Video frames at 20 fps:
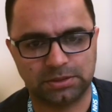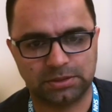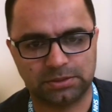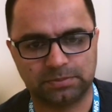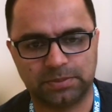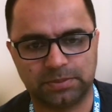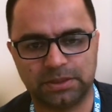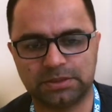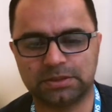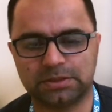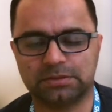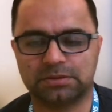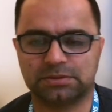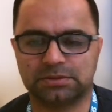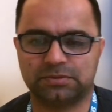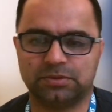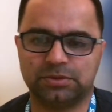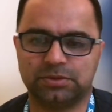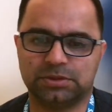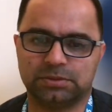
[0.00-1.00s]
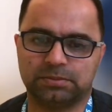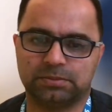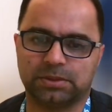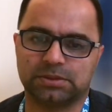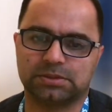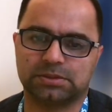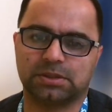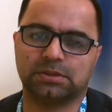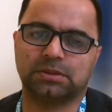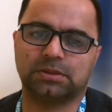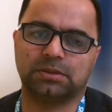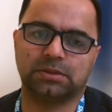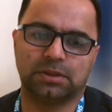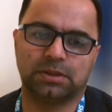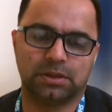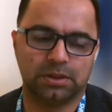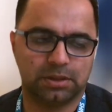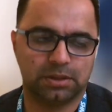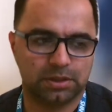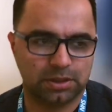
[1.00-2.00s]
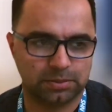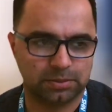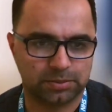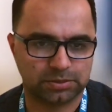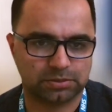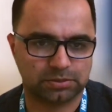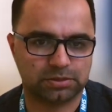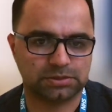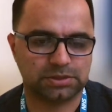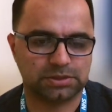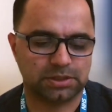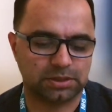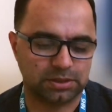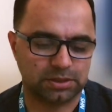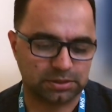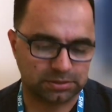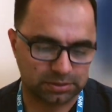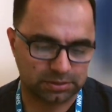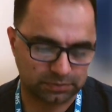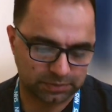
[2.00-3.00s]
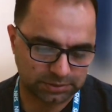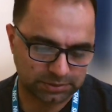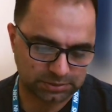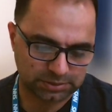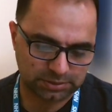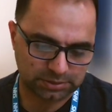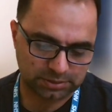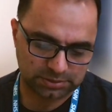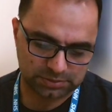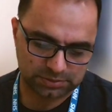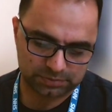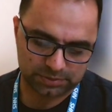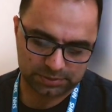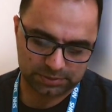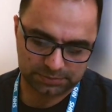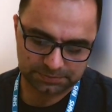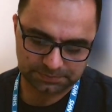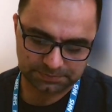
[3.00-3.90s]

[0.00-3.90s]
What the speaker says: need platelet transfusion plus other hematological intervention as well.